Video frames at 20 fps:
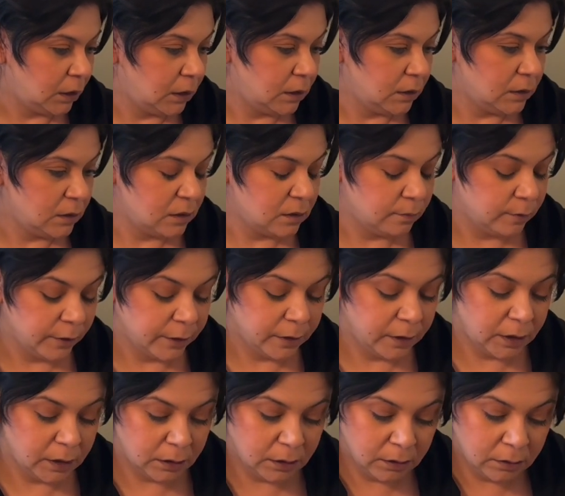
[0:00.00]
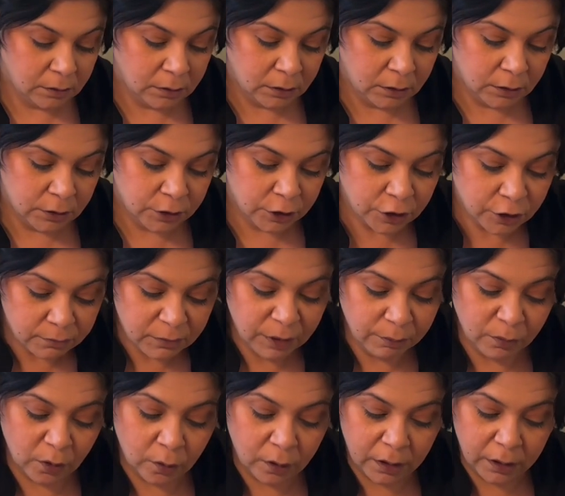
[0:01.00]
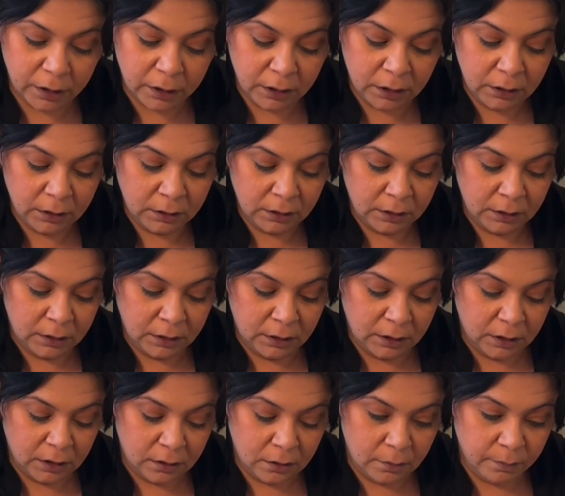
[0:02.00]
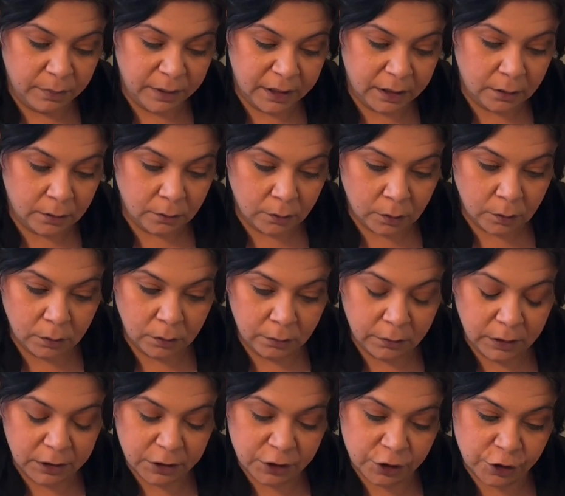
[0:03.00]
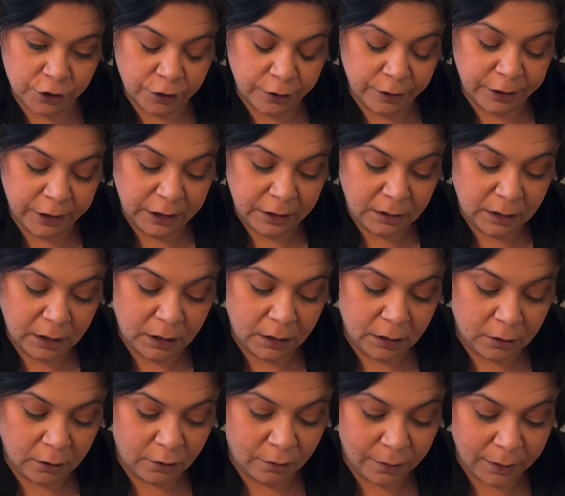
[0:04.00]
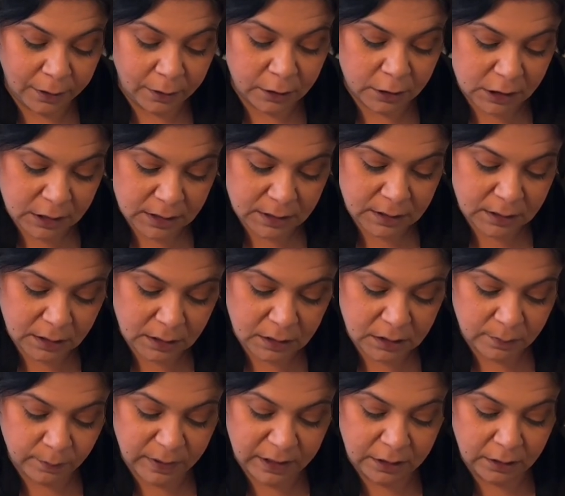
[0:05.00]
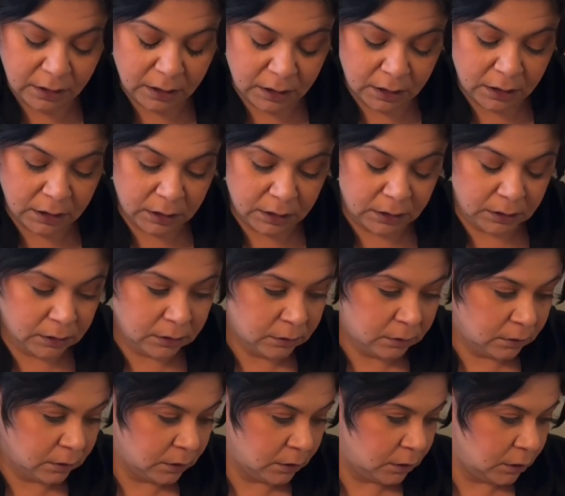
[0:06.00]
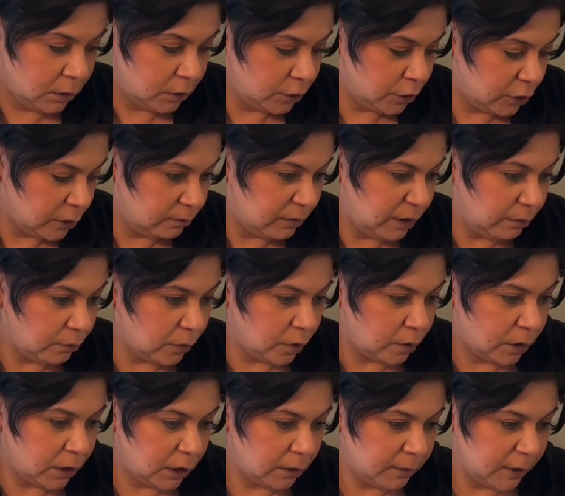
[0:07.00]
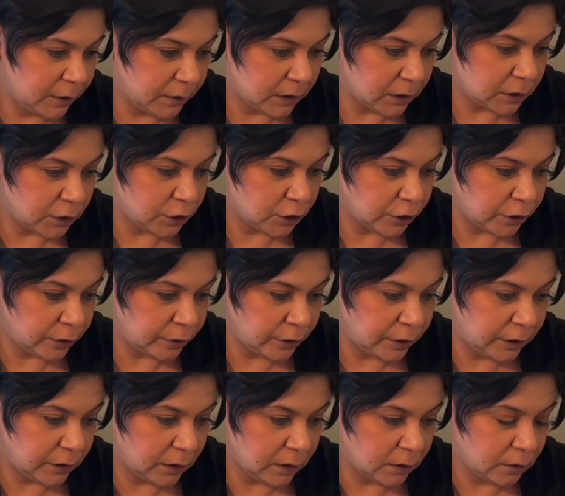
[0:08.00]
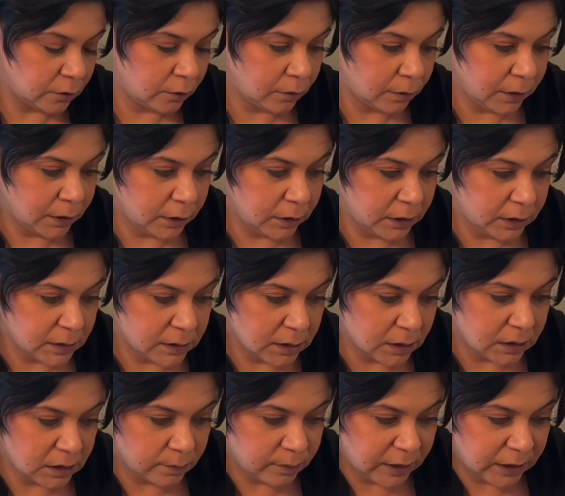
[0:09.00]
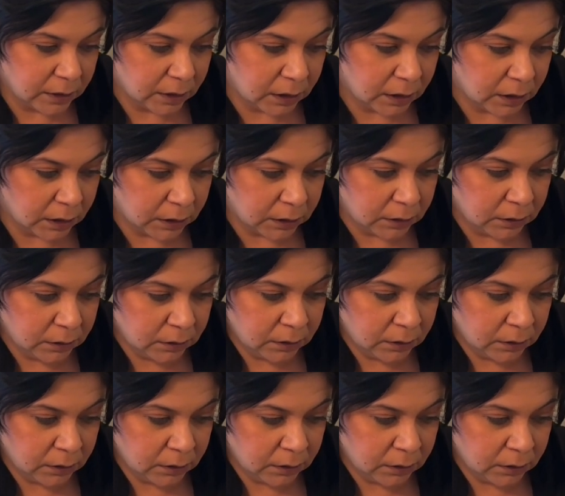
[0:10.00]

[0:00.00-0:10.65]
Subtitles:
Spirit, show me more about this journey that Aquarius has been on. Show me more about this journey that Aquarius has been on.